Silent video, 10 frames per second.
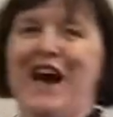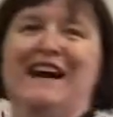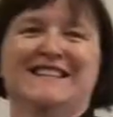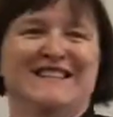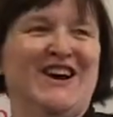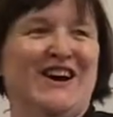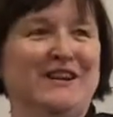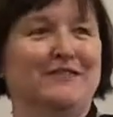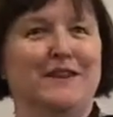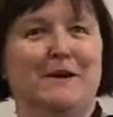that
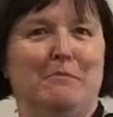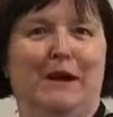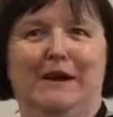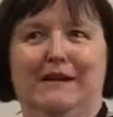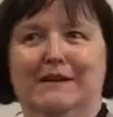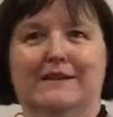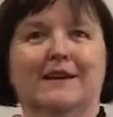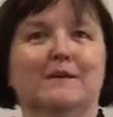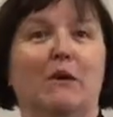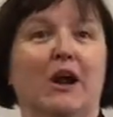side of the number line?
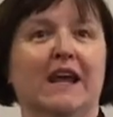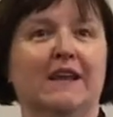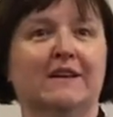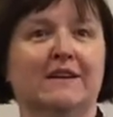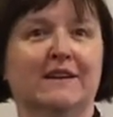Molly?